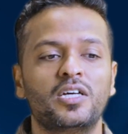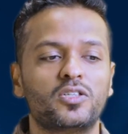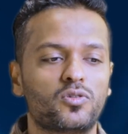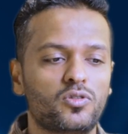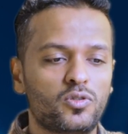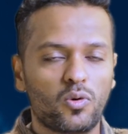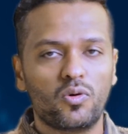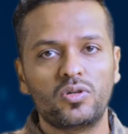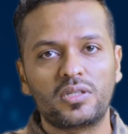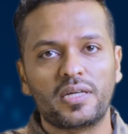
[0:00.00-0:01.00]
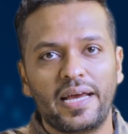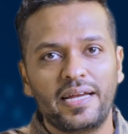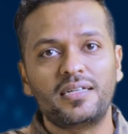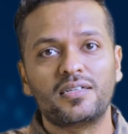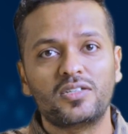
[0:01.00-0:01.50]
So don't
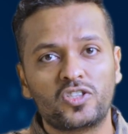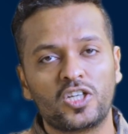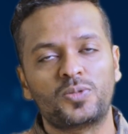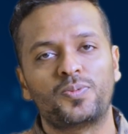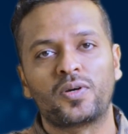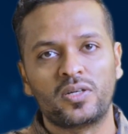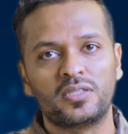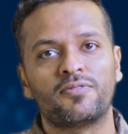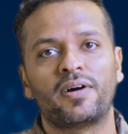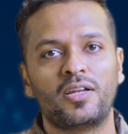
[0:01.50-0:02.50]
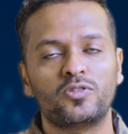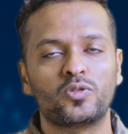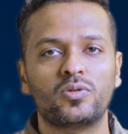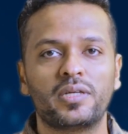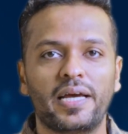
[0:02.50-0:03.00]
enter just because in the value
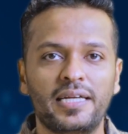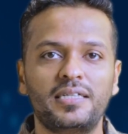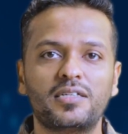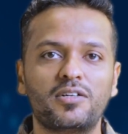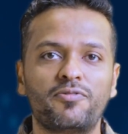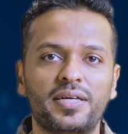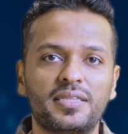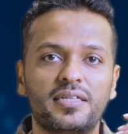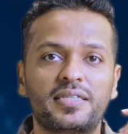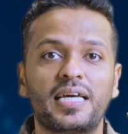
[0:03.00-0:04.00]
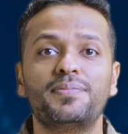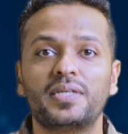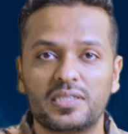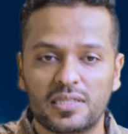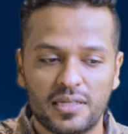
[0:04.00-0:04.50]
zone, enter when the
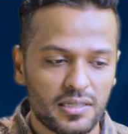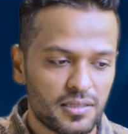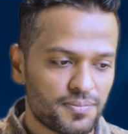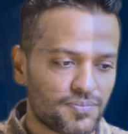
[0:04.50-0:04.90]
timing is right.